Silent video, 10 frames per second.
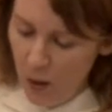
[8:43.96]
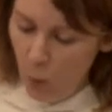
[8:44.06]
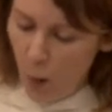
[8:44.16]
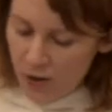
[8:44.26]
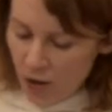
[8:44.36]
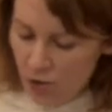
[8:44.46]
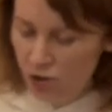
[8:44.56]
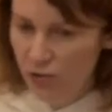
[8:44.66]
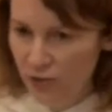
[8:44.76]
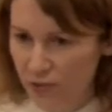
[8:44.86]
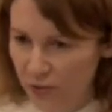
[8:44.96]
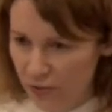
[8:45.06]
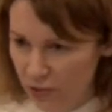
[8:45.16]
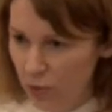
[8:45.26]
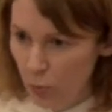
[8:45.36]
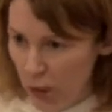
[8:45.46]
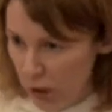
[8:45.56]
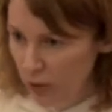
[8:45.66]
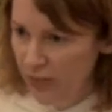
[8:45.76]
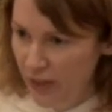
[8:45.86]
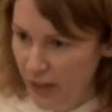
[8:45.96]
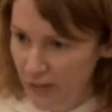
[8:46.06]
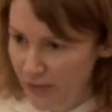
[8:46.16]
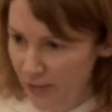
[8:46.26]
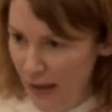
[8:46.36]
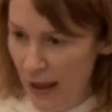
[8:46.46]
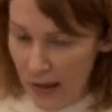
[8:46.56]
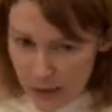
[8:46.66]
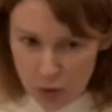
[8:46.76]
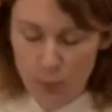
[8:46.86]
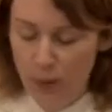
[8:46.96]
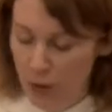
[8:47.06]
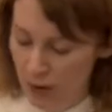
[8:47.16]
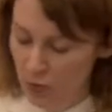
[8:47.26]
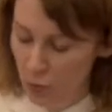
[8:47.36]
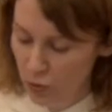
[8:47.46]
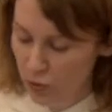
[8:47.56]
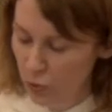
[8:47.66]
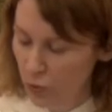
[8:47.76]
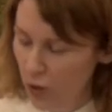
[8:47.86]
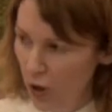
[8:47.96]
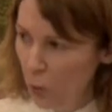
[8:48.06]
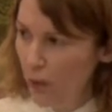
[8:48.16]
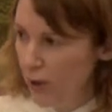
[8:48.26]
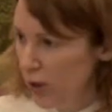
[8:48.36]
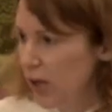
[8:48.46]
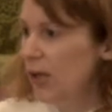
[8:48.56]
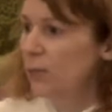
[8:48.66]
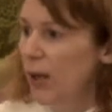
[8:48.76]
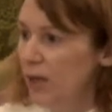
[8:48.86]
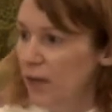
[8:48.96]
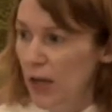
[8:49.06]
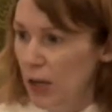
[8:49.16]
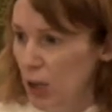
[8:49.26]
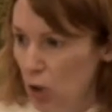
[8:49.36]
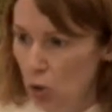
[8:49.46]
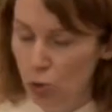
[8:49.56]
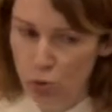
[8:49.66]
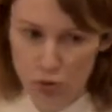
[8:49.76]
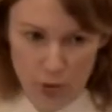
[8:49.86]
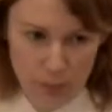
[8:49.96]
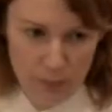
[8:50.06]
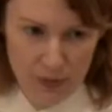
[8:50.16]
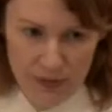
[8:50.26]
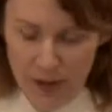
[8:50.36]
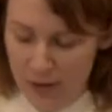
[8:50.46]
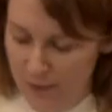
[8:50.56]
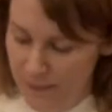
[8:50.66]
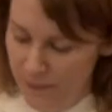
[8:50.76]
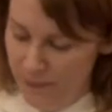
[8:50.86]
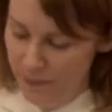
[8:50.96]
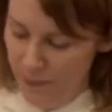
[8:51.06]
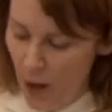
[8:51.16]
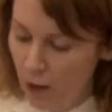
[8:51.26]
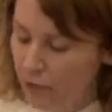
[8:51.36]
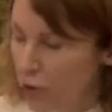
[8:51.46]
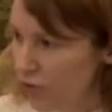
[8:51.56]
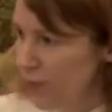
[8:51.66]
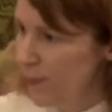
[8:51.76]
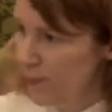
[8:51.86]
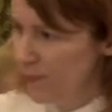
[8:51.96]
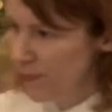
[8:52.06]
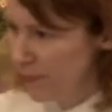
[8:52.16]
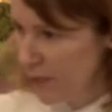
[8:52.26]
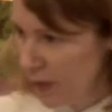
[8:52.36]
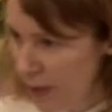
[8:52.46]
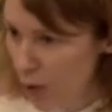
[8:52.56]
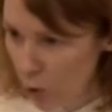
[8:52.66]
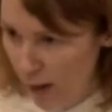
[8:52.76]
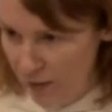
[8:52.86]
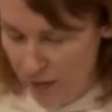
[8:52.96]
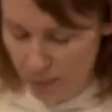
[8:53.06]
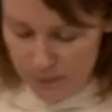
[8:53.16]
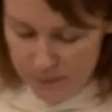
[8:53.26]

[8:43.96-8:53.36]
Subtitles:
Watch how Jesus does the three good things any good parent will do when their kid makes a huge mistake. First, he corrects them.